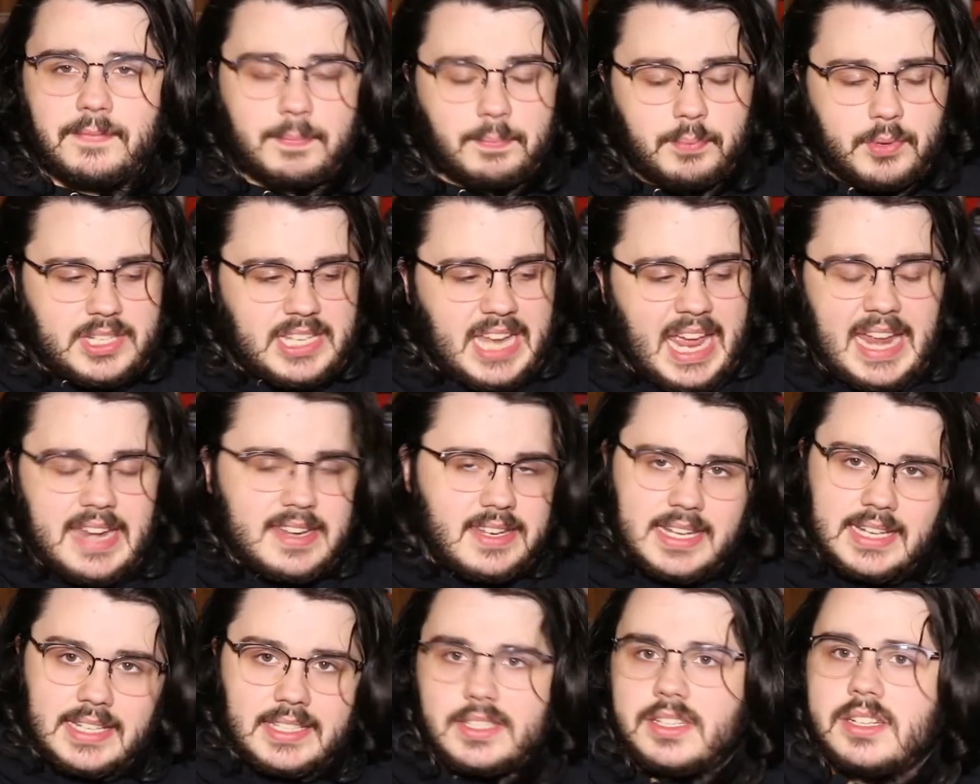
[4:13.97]

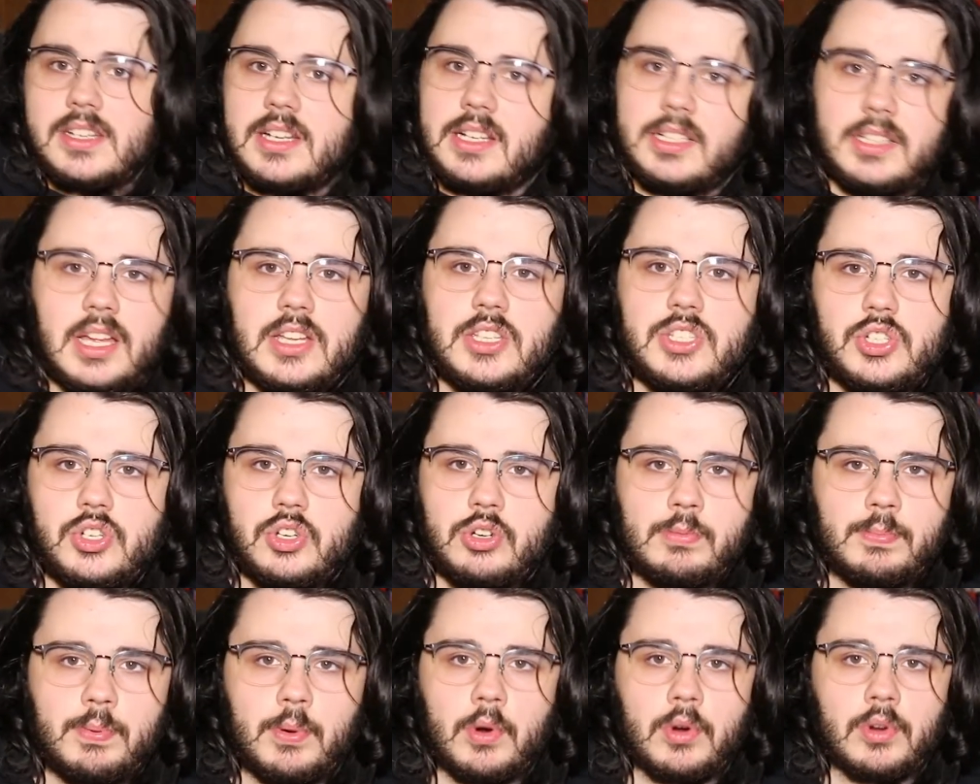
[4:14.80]
pretending to clutch
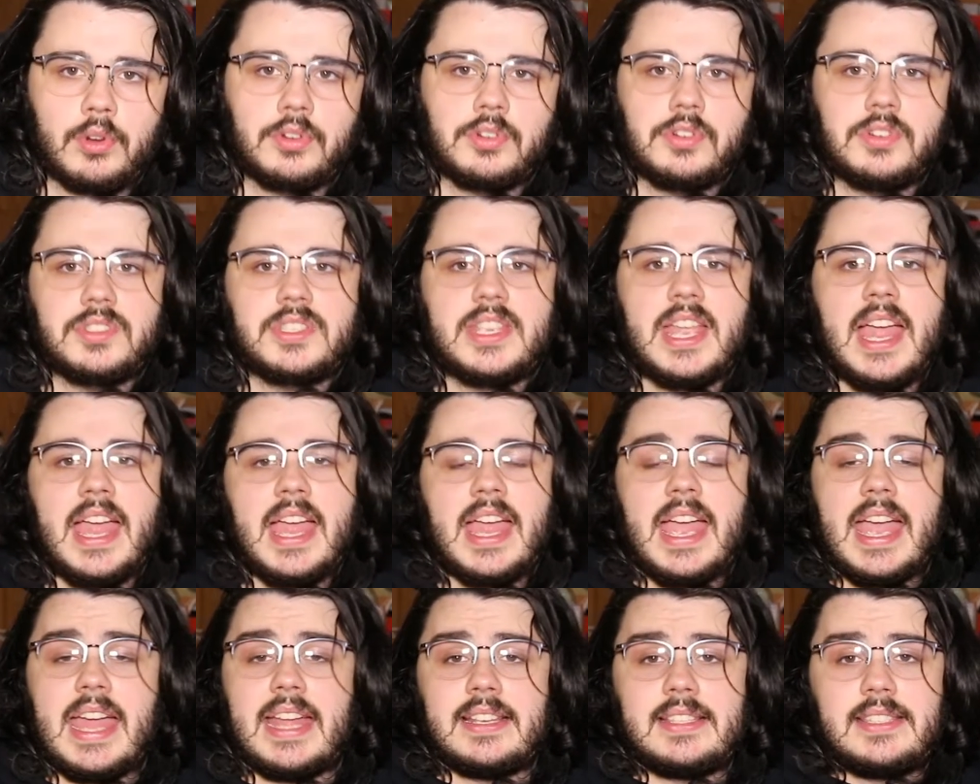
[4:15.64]
your pearls
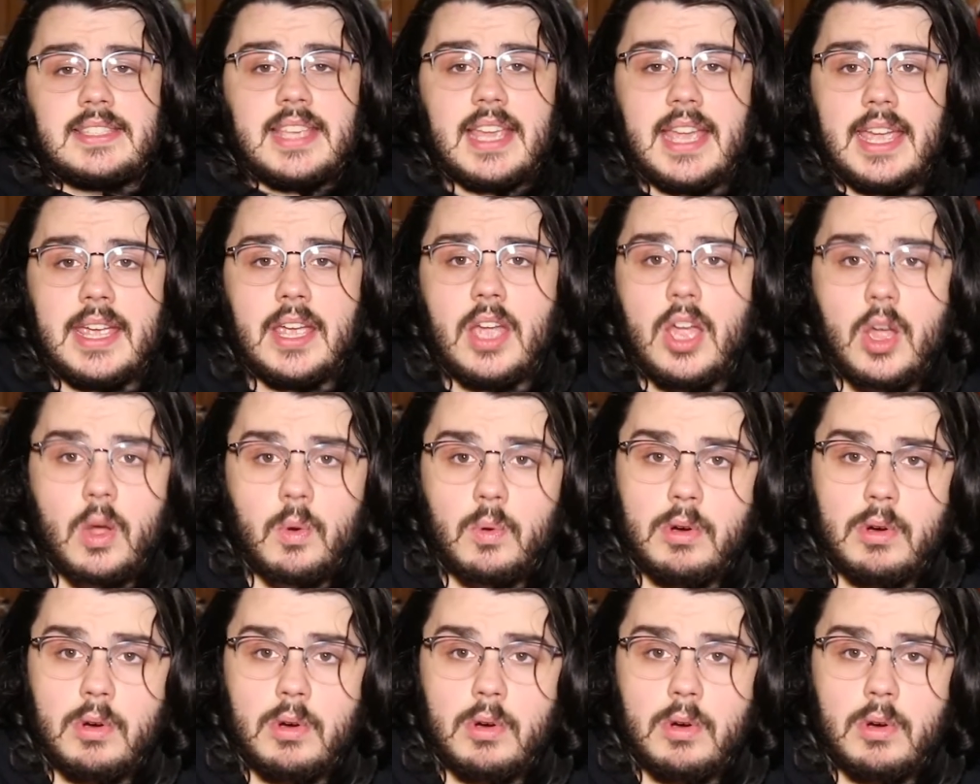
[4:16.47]
and say,